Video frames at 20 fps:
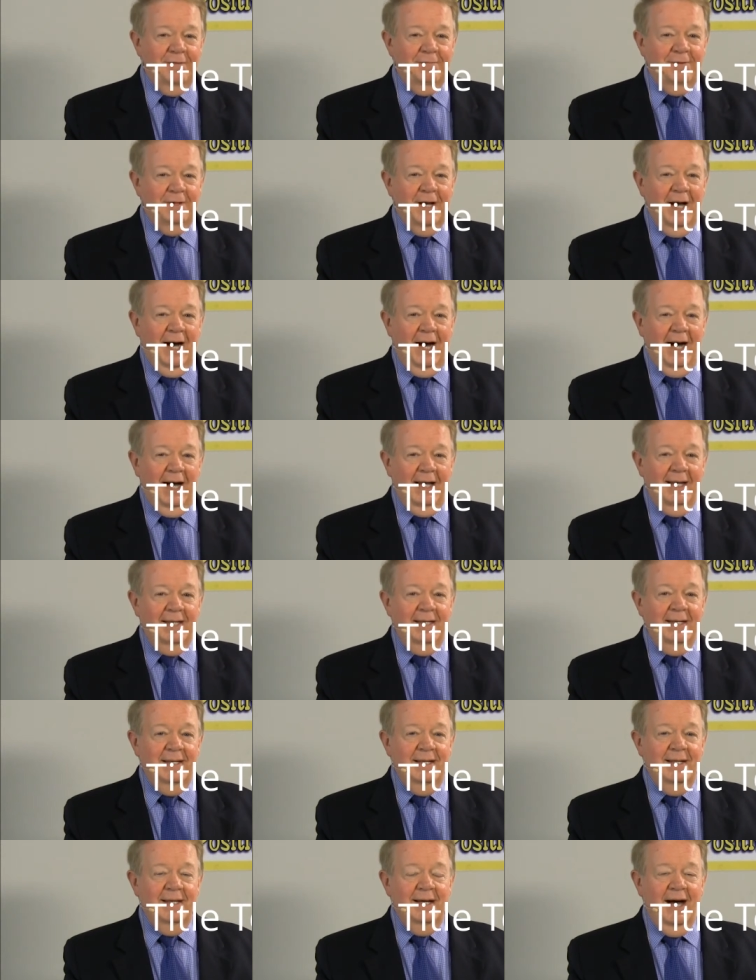of
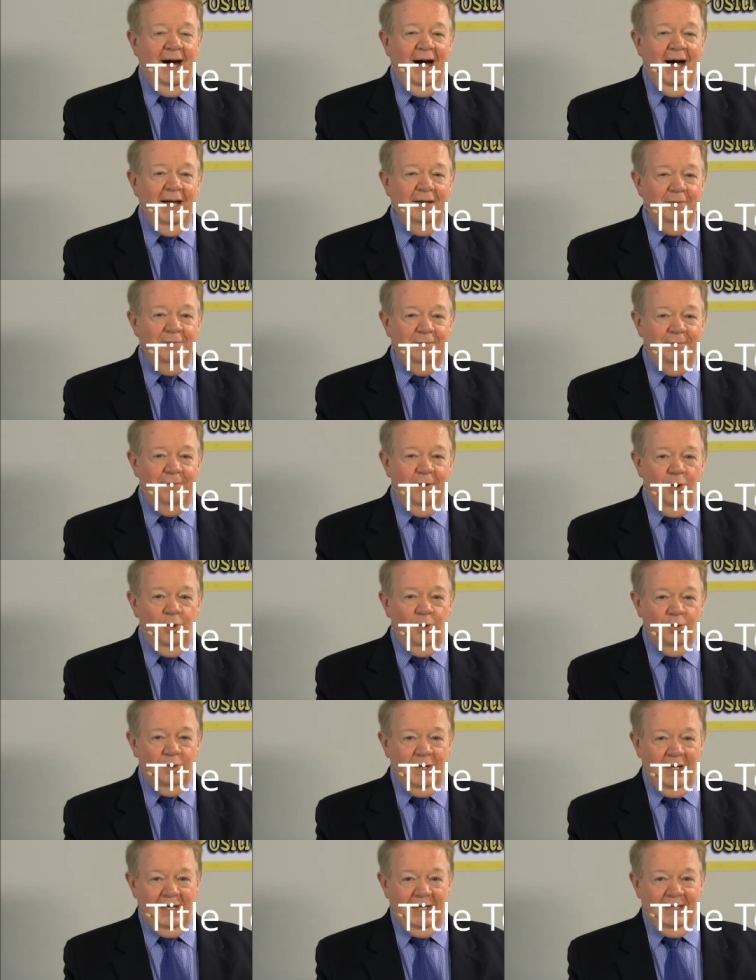God
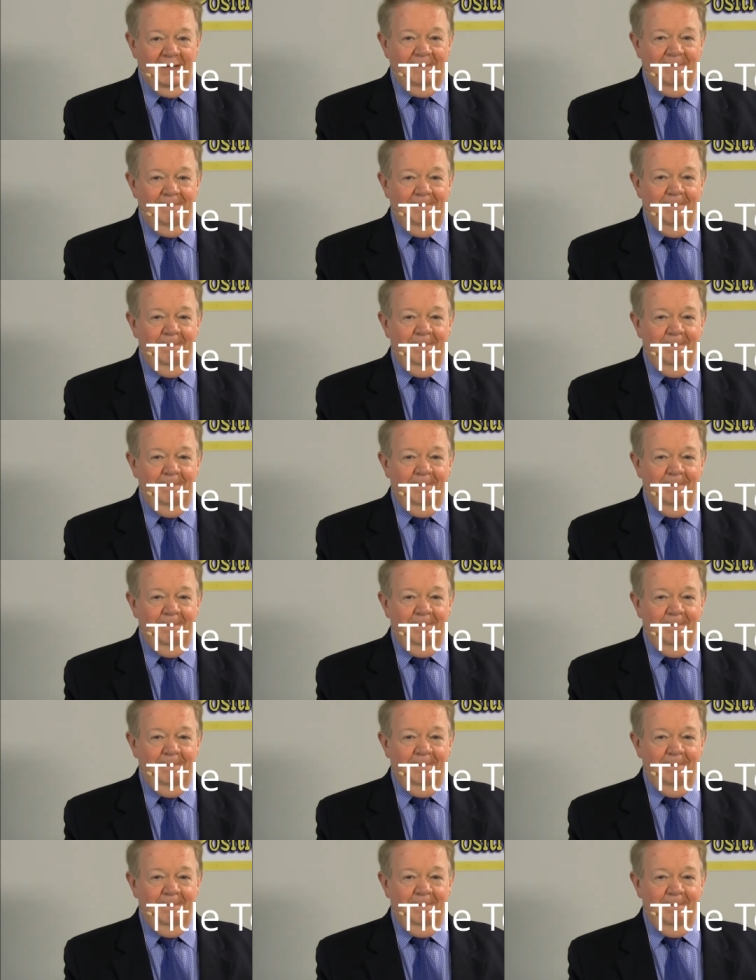unfolding